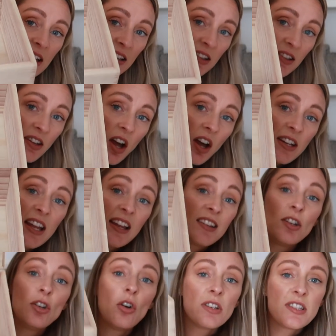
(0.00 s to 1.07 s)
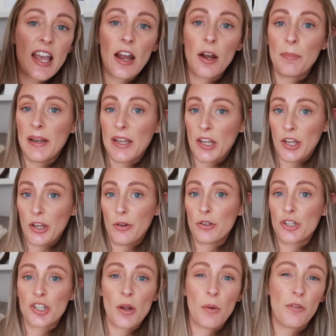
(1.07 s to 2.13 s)
inside. It's not terribly
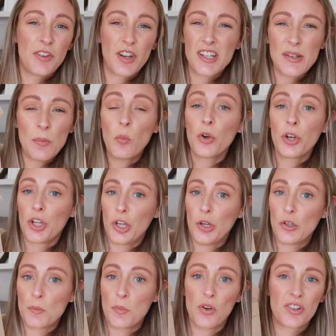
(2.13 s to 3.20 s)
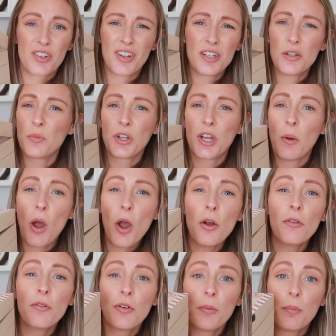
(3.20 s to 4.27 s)
huge, so obviously I didn't want a huge box, so I don't want to go
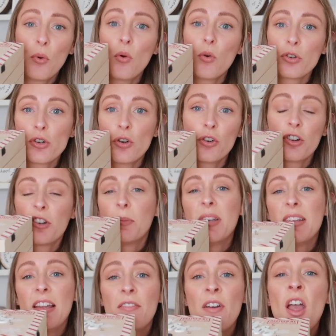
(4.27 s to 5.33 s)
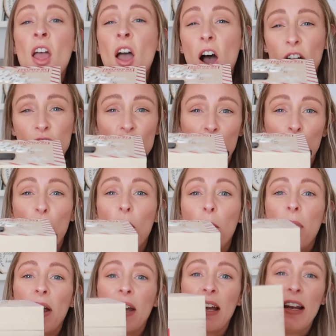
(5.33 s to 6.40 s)
overboard on Christmas Eve. I just
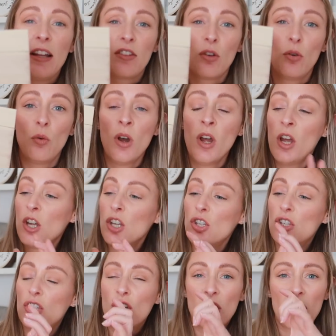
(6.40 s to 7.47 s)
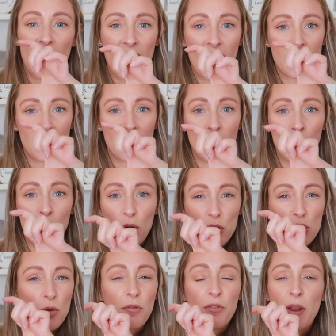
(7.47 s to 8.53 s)
popped like a little glass
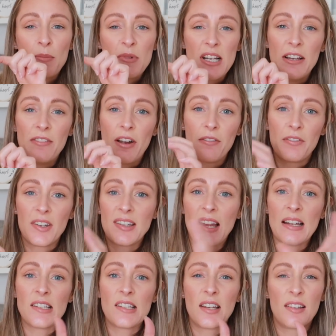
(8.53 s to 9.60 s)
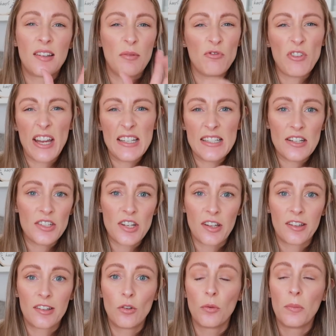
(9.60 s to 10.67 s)
bottle for them to leave out for Santa, some reindeer
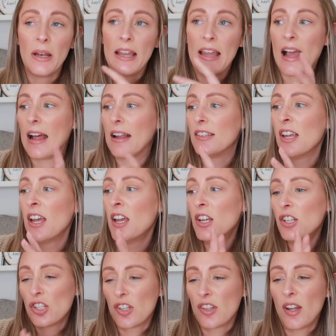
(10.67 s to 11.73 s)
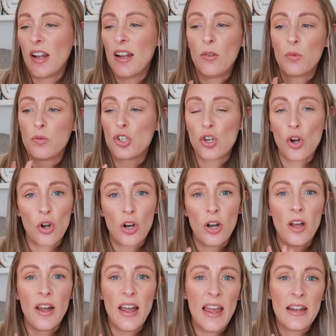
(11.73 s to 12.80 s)
dust normally, and just a little
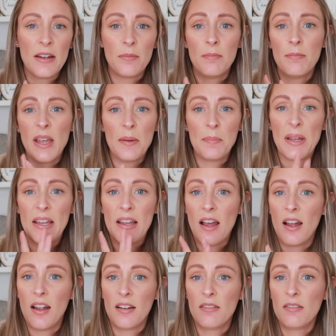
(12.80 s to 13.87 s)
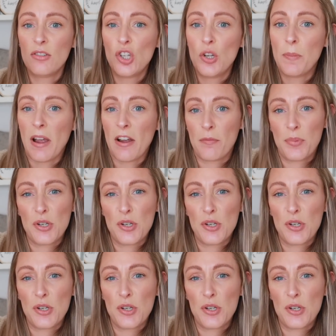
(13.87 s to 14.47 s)
chocolate and maybe a new pair of